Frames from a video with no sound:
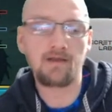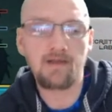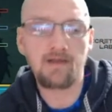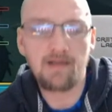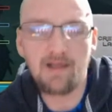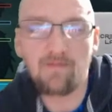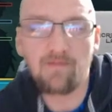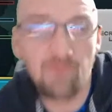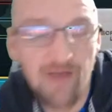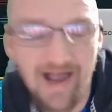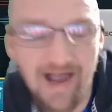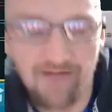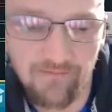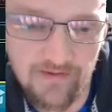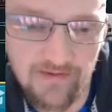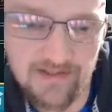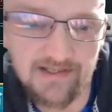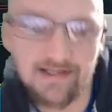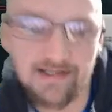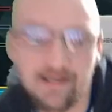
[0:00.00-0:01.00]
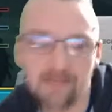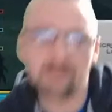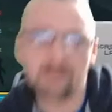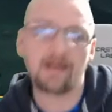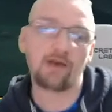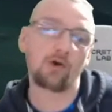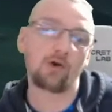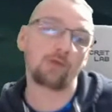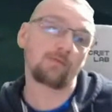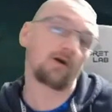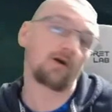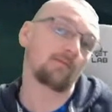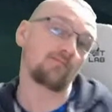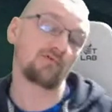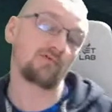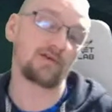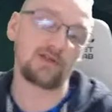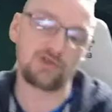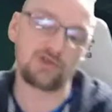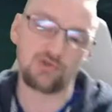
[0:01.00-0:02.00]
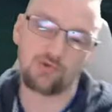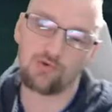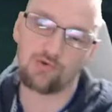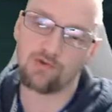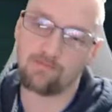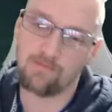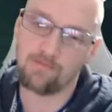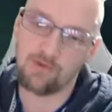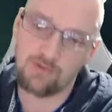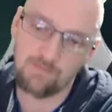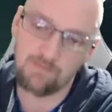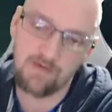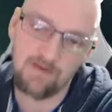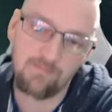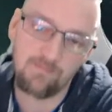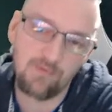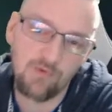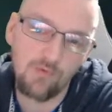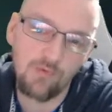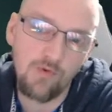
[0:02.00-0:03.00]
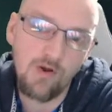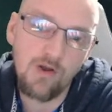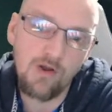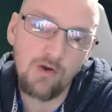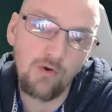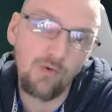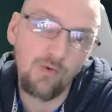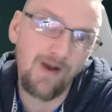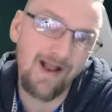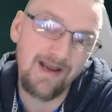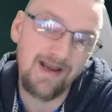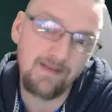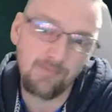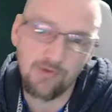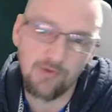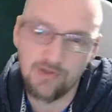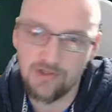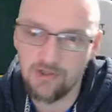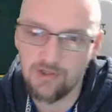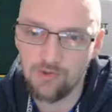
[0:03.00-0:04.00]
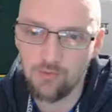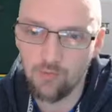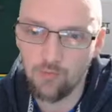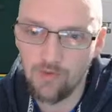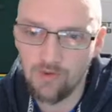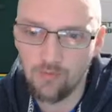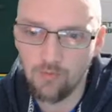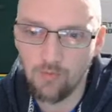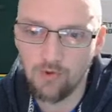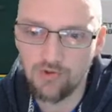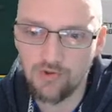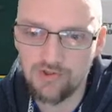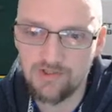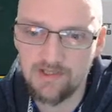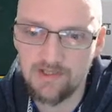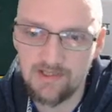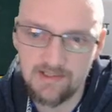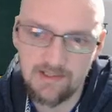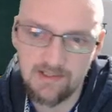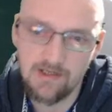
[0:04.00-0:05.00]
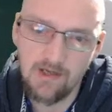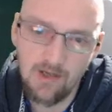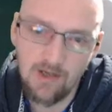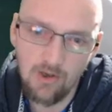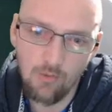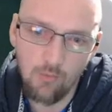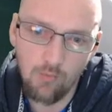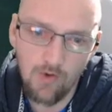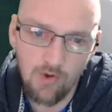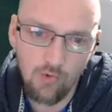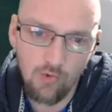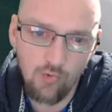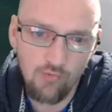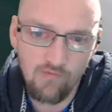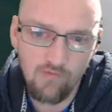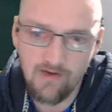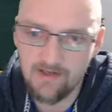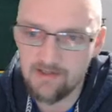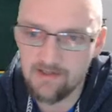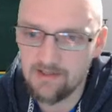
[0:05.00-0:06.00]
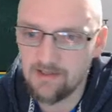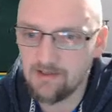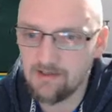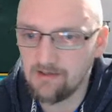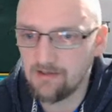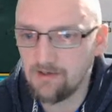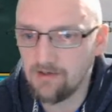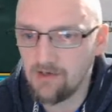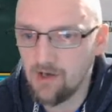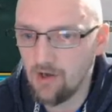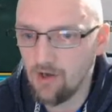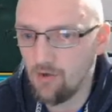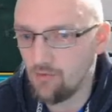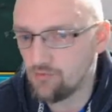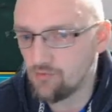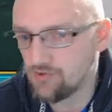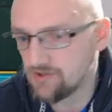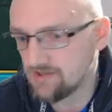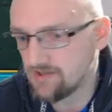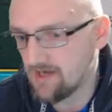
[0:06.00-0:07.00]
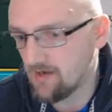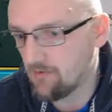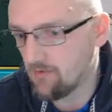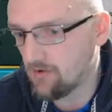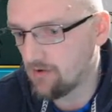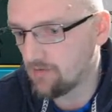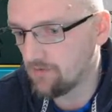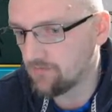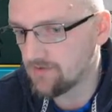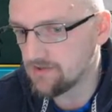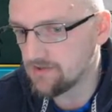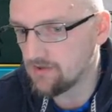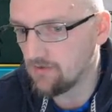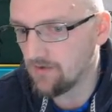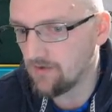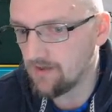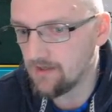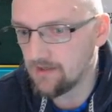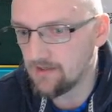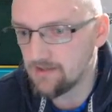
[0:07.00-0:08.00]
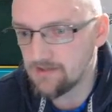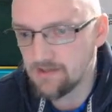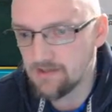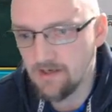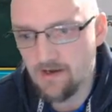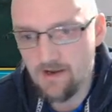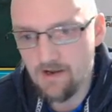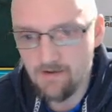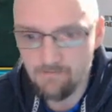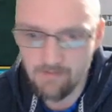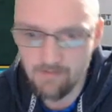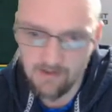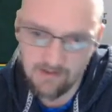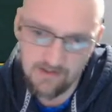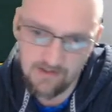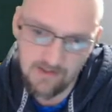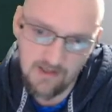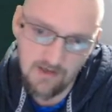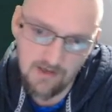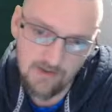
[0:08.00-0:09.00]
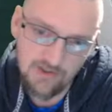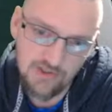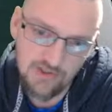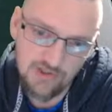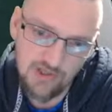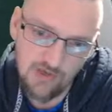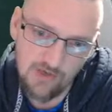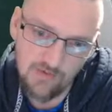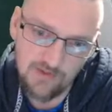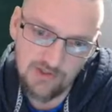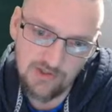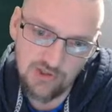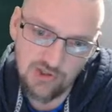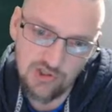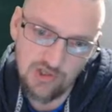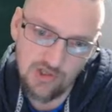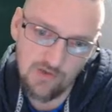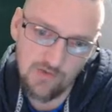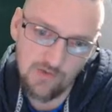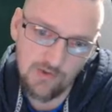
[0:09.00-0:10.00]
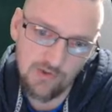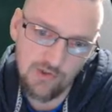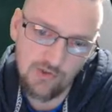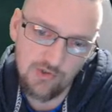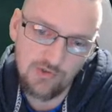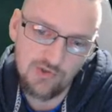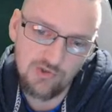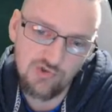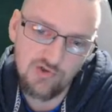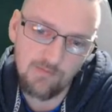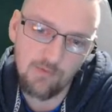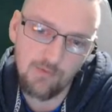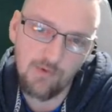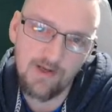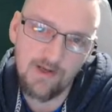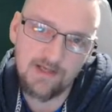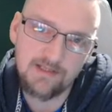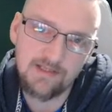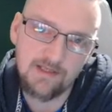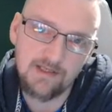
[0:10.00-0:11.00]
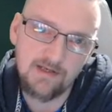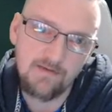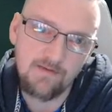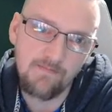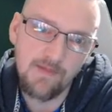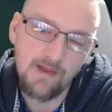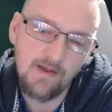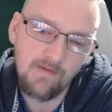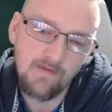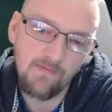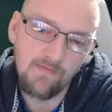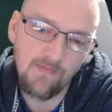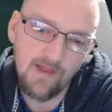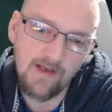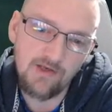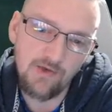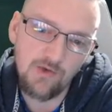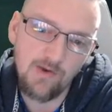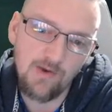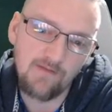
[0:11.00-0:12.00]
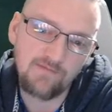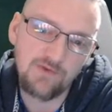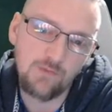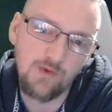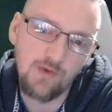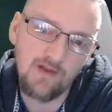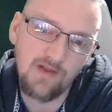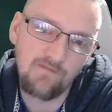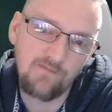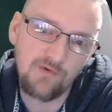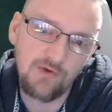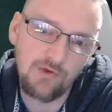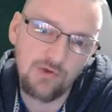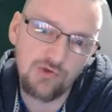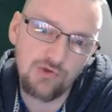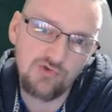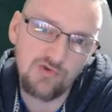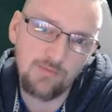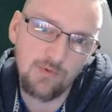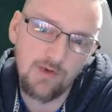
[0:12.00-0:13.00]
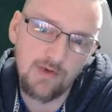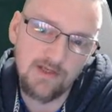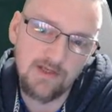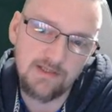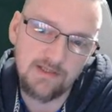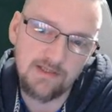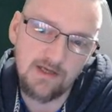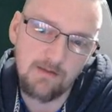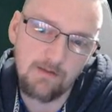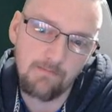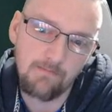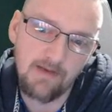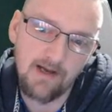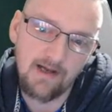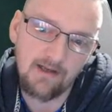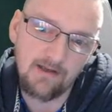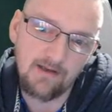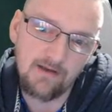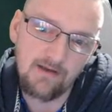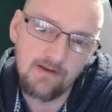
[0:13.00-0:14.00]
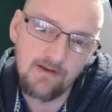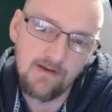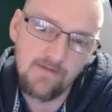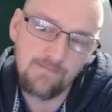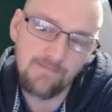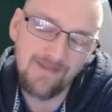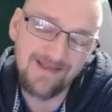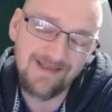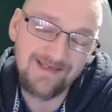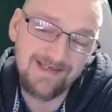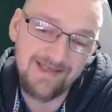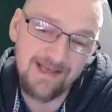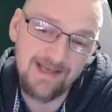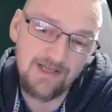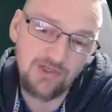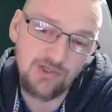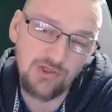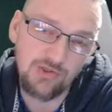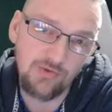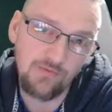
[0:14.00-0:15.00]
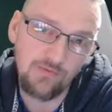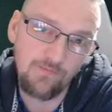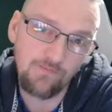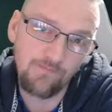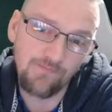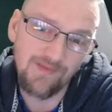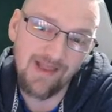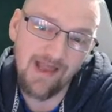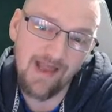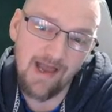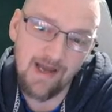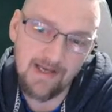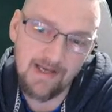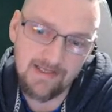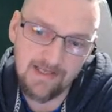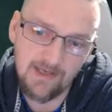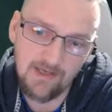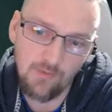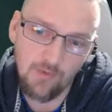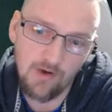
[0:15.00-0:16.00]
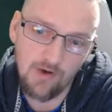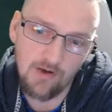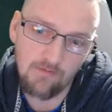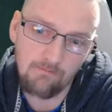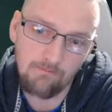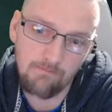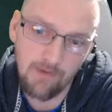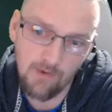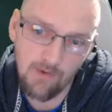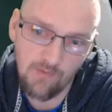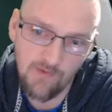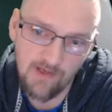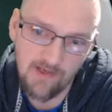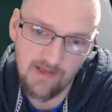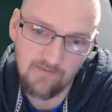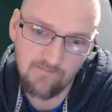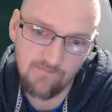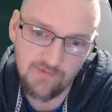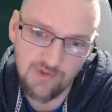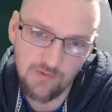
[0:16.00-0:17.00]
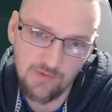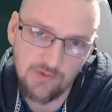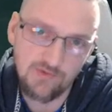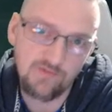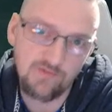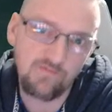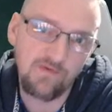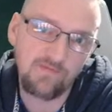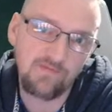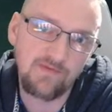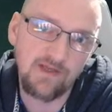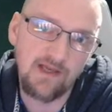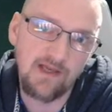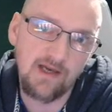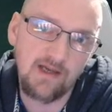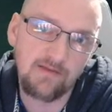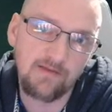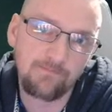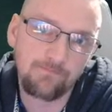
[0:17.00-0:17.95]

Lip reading: if you haven't seen, and I'm pretty sure that most people or anybody who will watch this will already know just how hard this guy hits. But, you know, it's just going to show that Newt's triple hitting, then you have to wait for Newt's triple hitter to come back. That's his A2 and his A1, both hit him 250k.